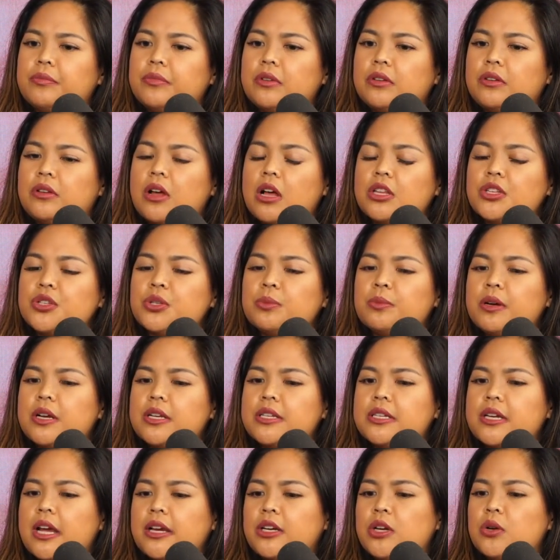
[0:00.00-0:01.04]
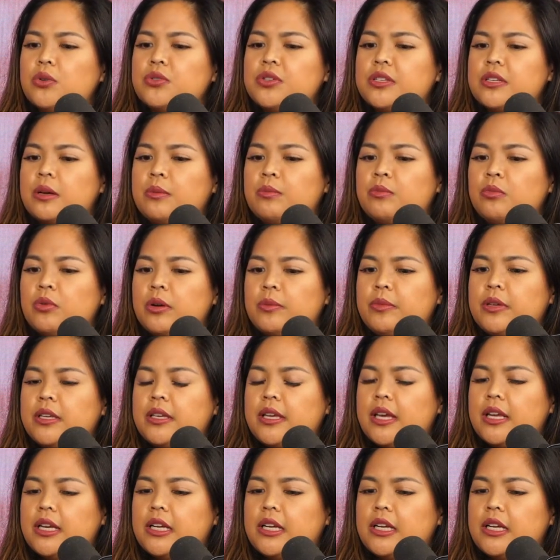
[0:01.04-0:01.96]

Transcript: Not so much. I know some women get